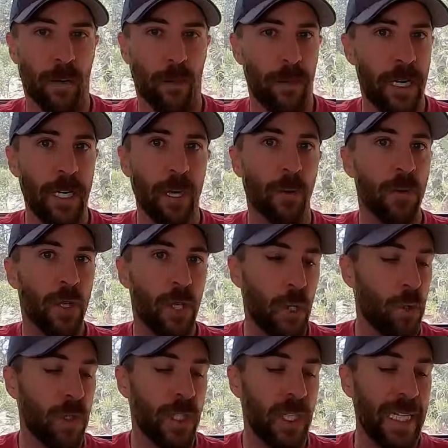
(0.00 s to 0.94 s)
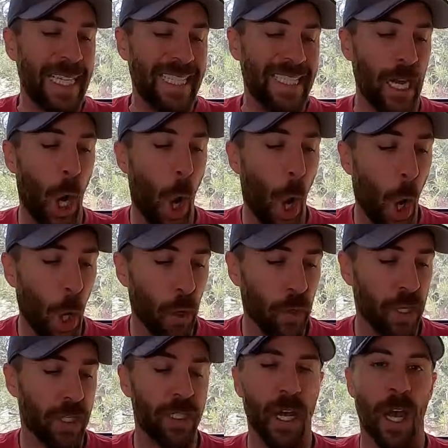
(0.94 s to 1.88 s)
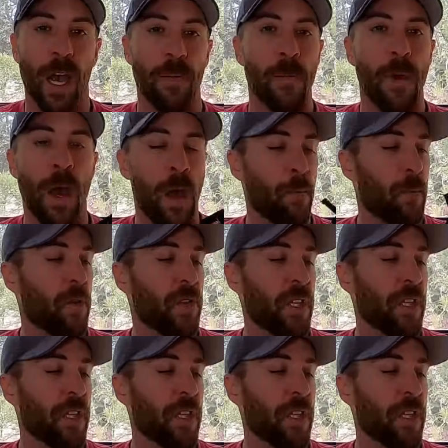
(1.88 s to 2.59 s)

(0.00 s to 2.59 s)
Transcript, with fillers: Now we don't use these all the time, but